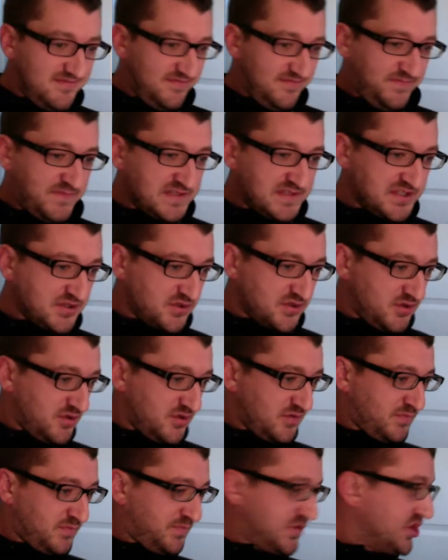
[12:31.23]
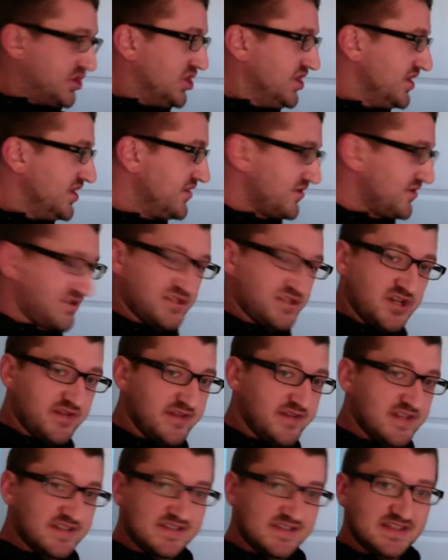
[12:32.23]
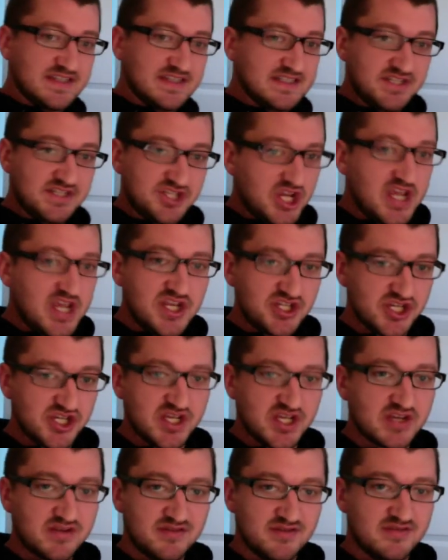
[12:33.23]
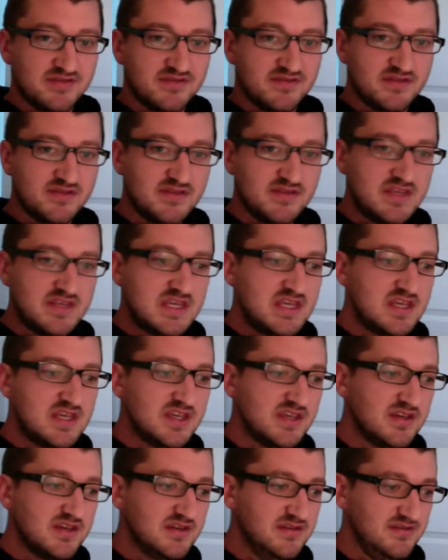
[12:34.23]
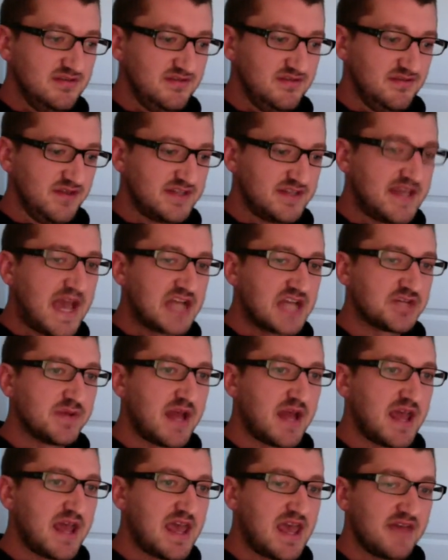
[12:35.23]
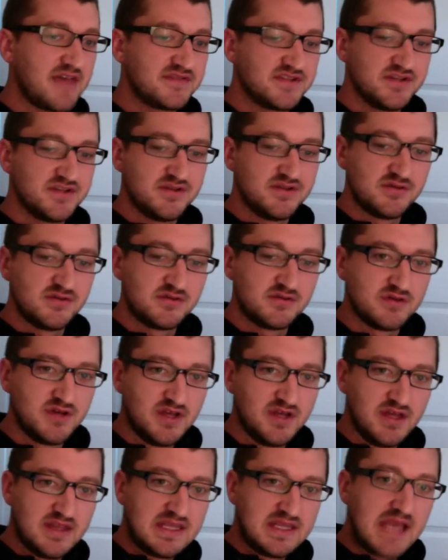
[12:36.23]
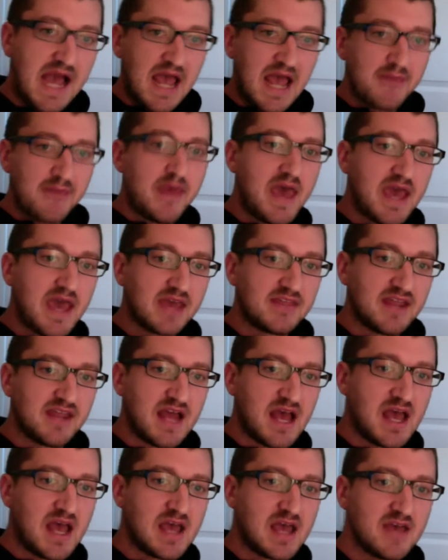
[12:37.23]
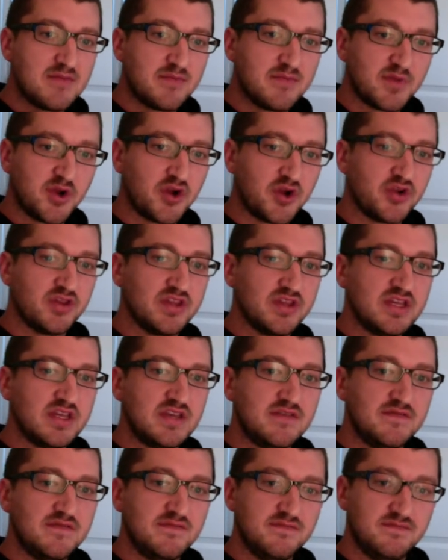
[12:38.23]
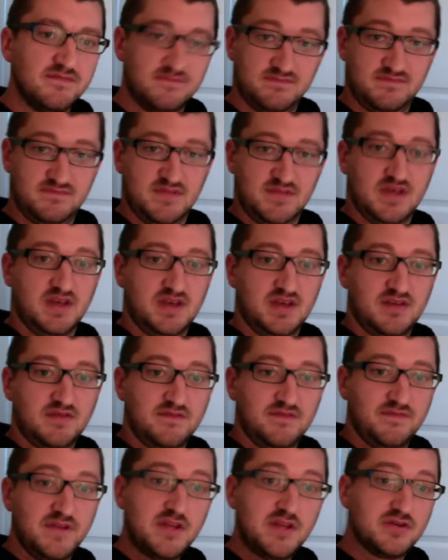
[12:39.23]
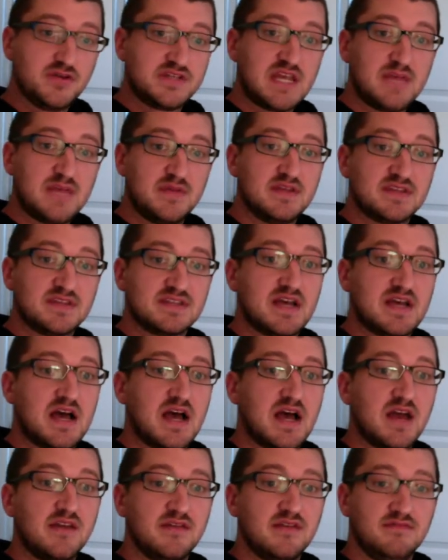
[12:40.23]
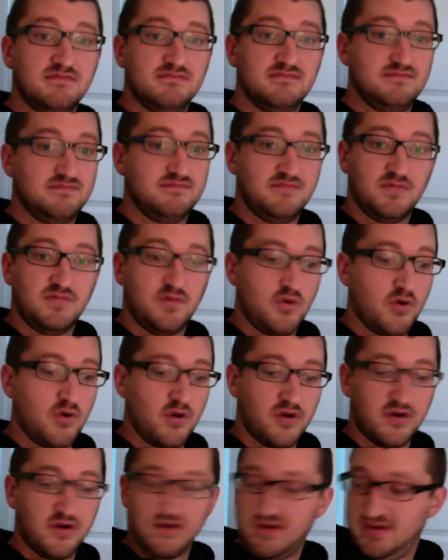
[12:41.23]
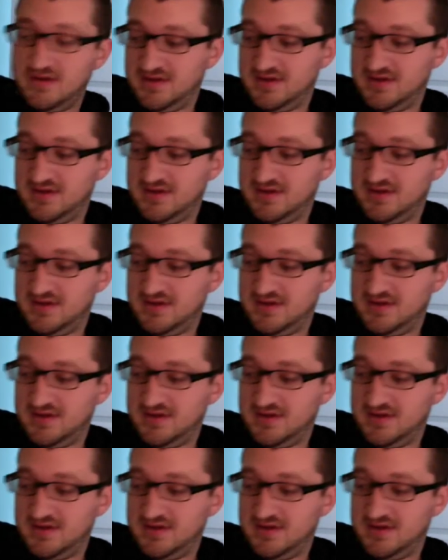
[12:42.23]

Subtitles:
physical good or service isn't changing. The attachment I have to the iMac that I'm currently videotaping this on, or